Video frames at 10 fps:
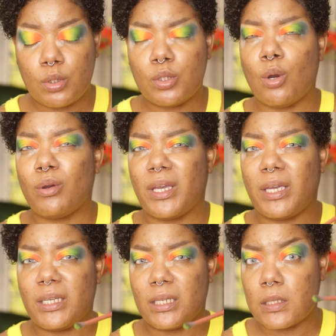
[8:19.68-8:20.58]
don't
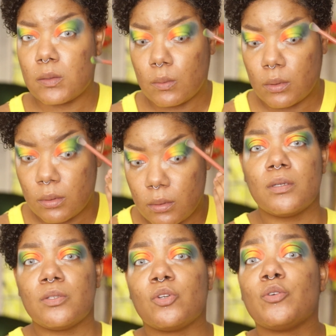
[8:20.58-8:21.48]
get
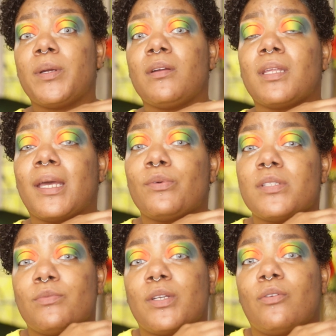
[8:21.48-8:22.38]
this. So apparently I
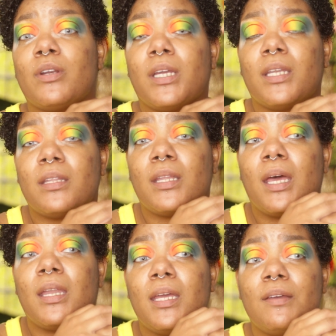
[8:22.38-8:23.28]
wasn't recording into
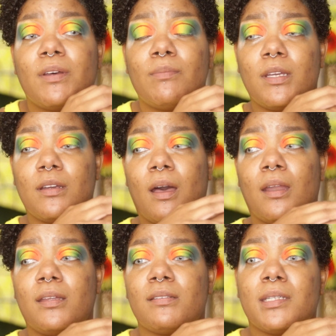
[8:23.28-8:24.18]
that. If I'm being
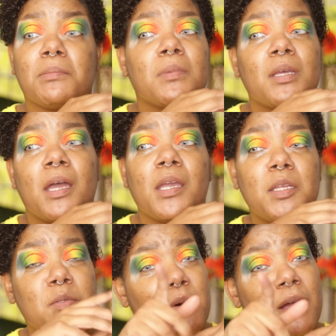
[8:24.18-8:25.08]
honest,
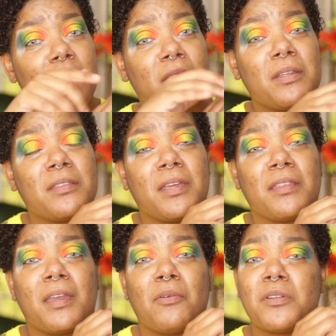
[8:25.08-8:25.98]
it's probably a good thing
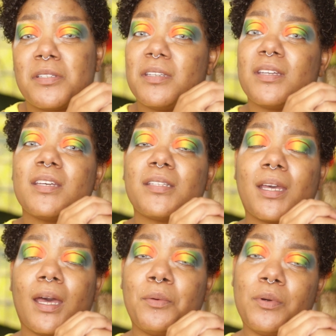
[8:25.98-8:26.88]
that I wasn't, because I
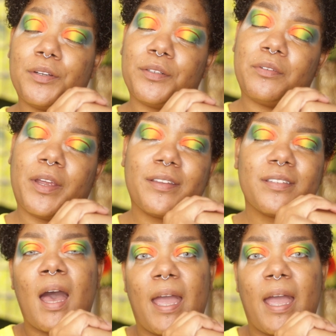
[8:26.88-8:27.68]
kind of went on a rant.